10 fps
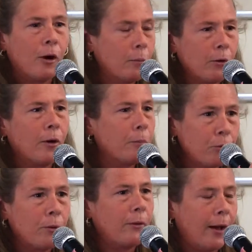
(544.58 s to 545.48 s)
come to
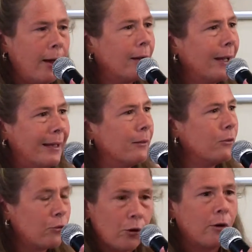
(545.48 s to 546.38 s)
grips with that, and it
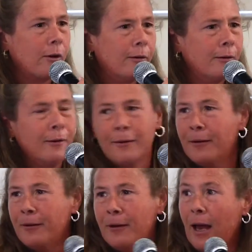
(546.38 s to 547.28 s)
started
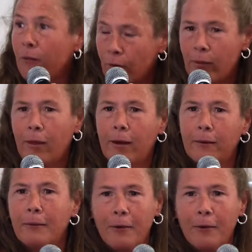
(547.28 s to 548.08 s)
everything.